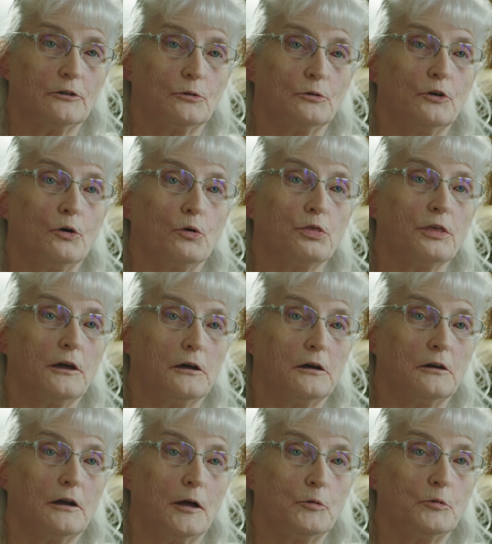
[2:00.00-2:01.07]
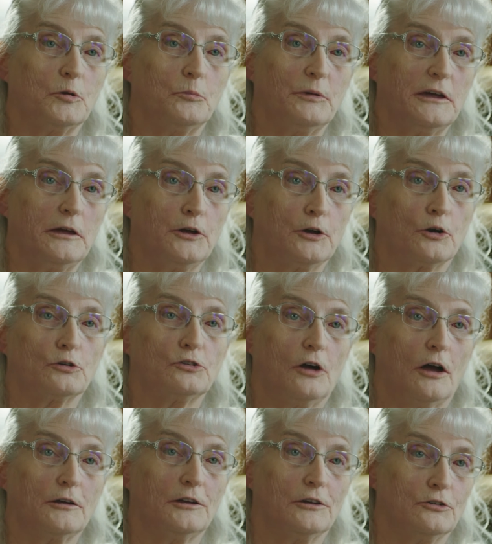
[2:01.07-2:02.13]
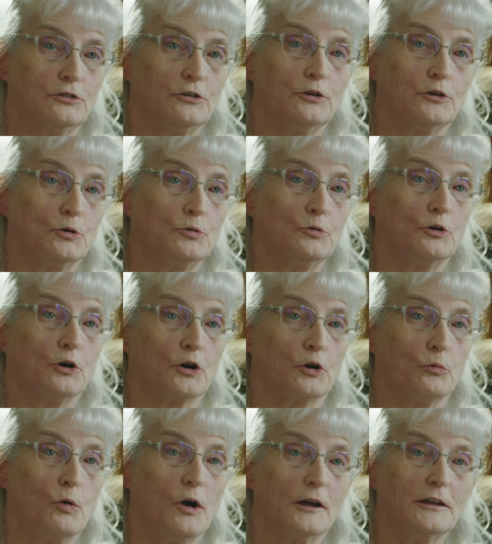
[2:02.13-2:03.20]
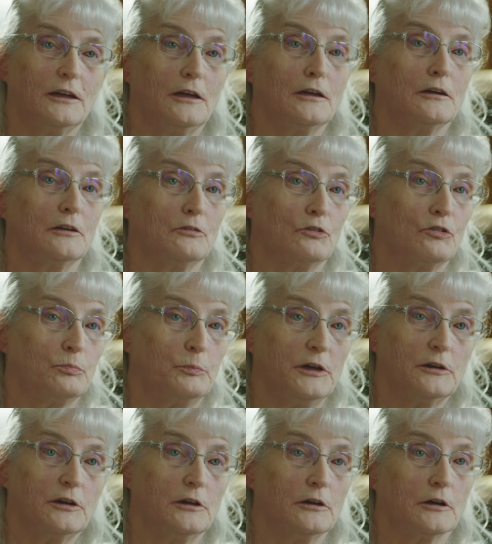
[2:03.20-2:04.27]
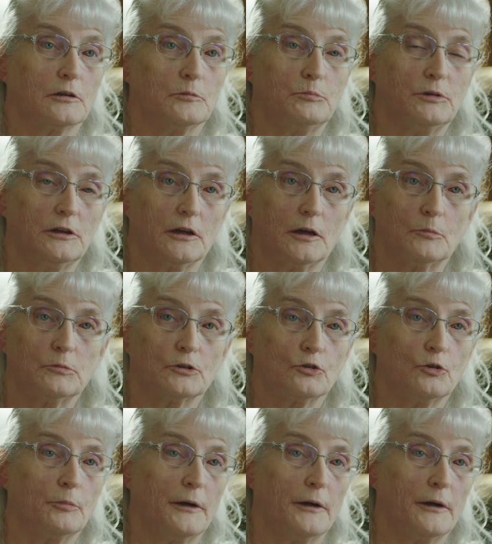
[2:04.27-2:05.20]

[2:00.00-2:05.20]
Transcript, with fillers: don't know that I would be here talking to you or walking and speaking and being able to go